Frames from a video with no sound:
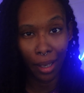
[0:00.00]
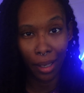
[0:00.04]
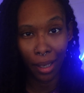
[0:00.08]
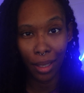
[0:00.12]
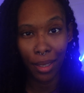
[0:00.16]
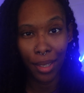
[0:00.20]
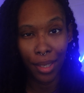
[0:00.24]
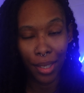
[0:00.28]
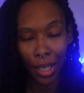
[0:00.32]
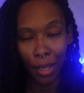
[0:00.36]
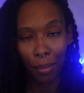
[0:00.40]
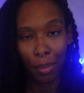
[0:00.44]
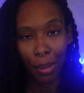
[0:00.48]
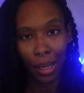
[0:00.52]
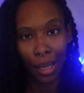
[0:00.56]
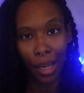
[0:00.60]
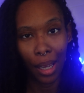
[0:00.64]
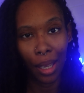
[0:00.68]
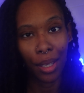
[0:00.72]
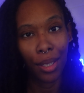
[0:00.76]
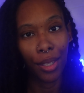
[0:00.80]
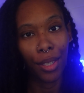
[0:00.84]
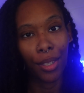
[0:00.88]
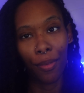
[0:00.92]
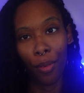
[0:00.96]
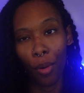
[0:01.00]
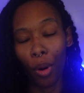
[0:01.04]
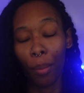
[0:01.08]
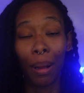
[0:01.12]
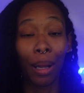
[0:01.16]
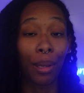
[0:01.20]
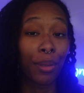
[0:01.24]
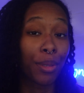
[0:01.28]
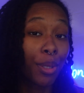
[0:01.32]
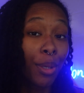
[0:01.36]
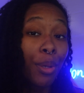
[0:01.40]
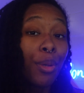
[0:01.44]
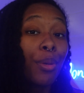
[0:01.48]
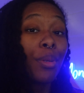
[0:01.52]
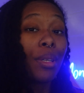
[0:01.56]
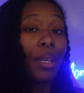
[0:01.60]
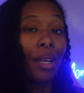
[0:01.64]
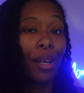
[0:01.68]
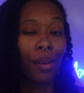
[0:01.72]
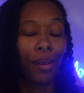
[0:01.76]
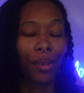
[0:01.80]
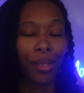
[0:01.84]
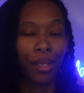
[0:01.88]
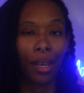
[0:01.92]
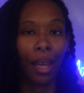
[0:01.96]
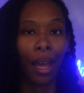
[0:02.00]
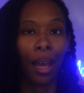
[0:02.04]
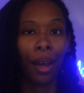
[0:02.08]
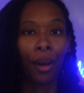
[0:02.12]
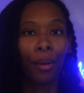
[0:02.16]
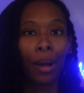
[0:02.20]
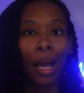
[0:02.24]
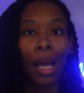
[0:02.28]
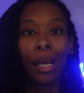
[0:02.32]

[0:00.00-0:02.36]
against CPNs for about 2 years now.